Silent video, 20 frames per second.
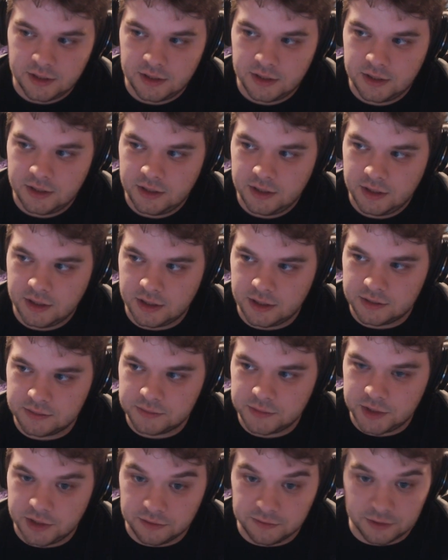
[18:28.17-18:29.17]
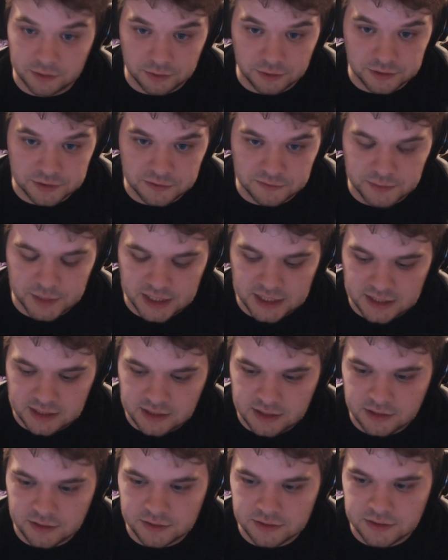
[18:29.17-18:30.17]
and over the course of many years,
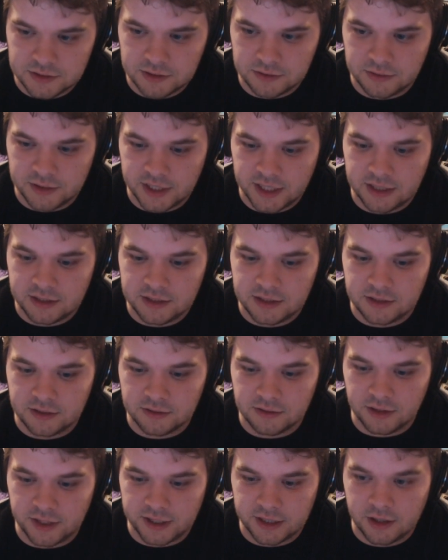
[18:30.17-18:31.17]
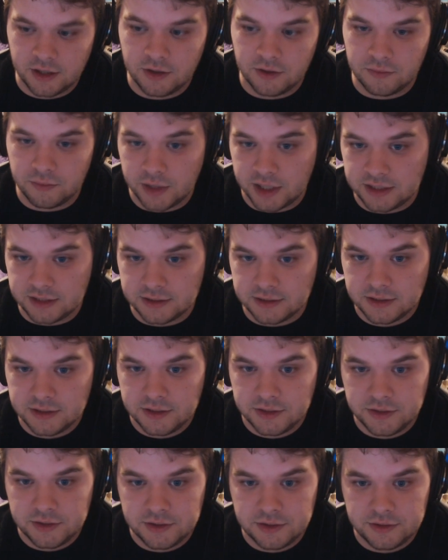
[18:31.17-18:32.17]
you then hear, like, oh, well,
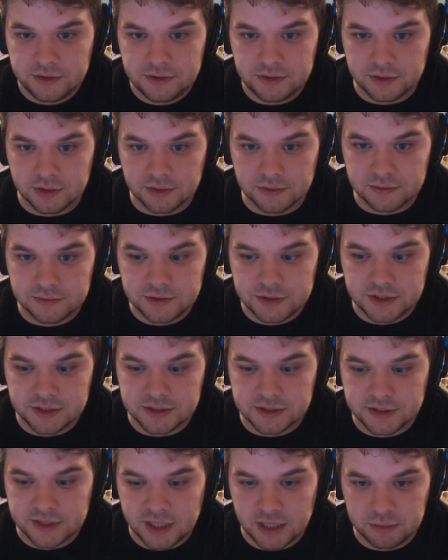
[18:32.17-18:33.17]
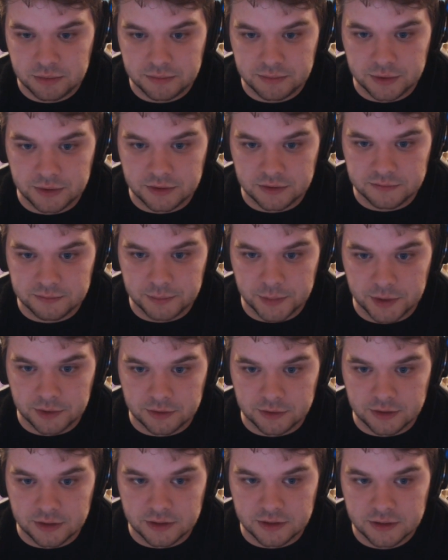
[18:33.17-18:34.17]
you know, she is capable of
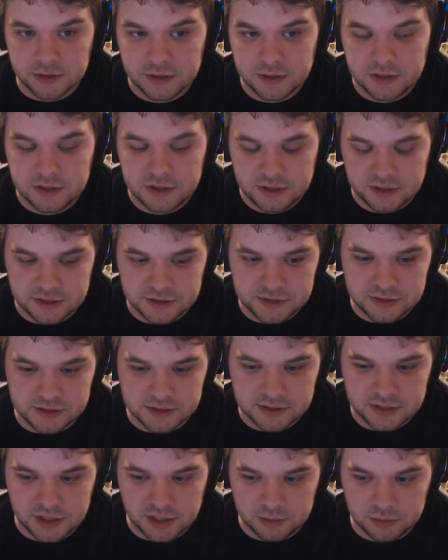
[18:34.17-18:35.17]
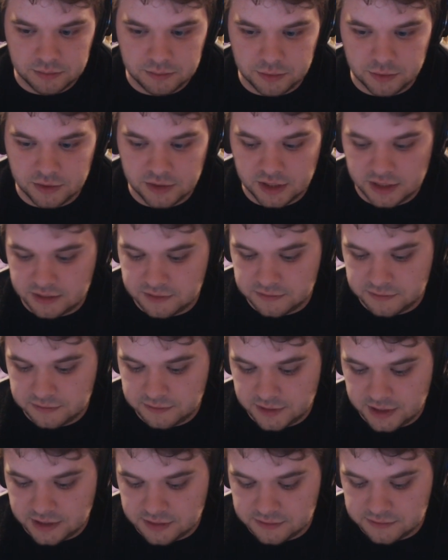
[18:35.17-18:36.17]
murder, and she's capable of
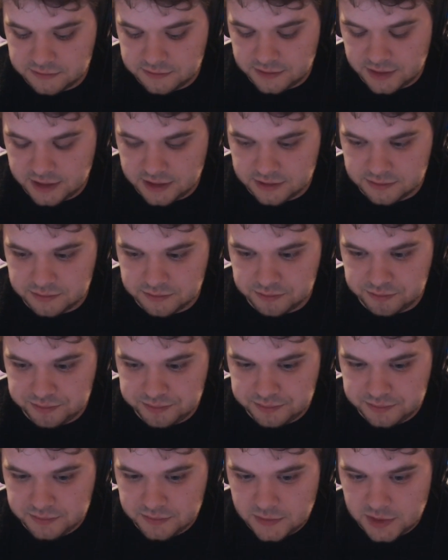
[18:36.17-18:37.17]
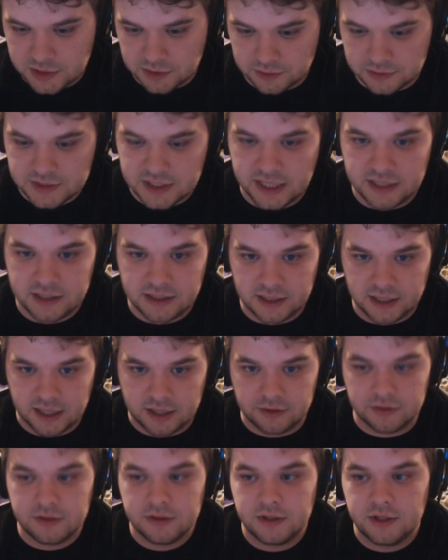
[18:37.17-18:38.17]
you know, taking out
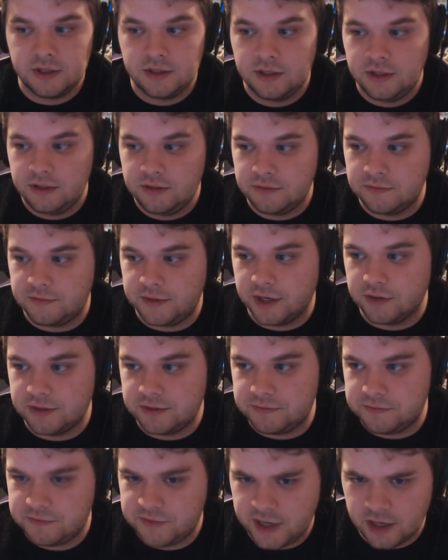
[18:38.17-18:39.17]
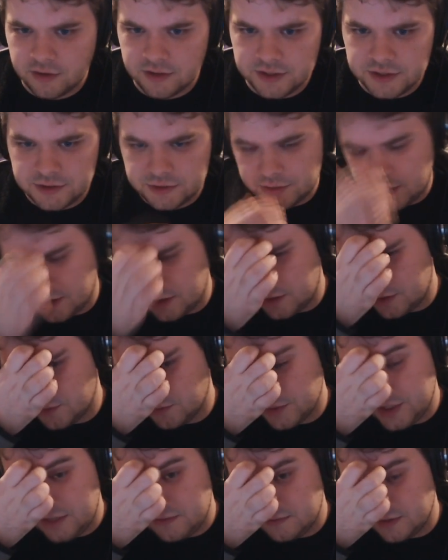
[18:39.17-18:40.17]
very, very strong
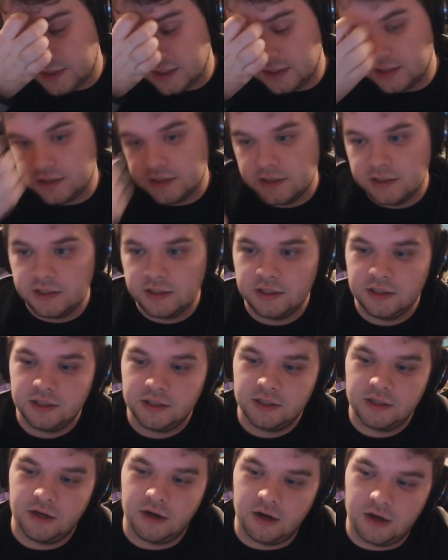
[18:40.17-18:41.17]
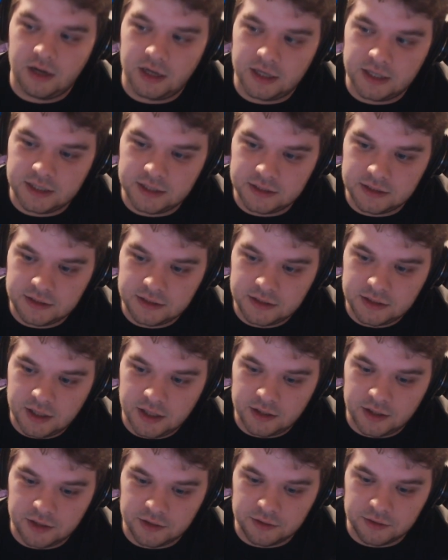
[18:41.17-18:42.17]
grieving on
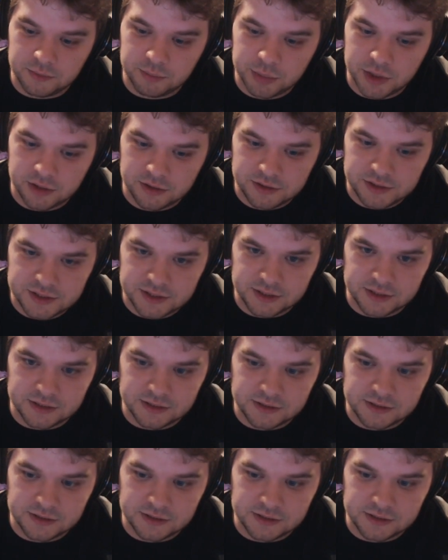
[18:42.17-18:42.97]
another person,